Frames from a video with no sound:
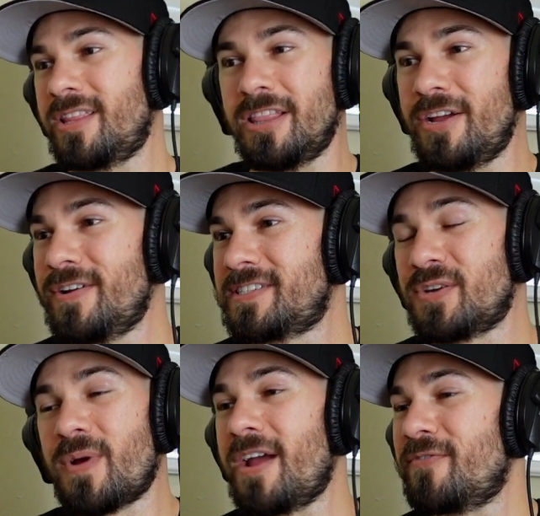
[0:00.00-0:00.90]
The lyrics
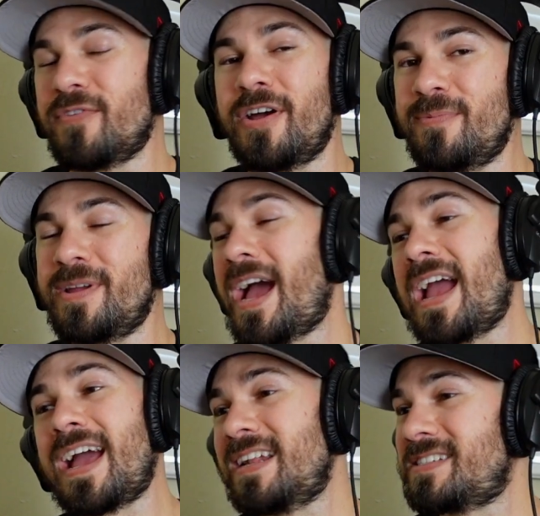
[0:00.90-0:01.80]
are right in front of me.
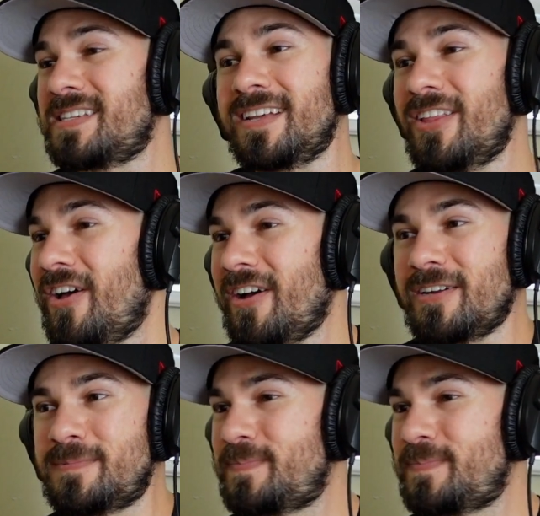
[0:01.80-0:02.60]
I gotta sing along.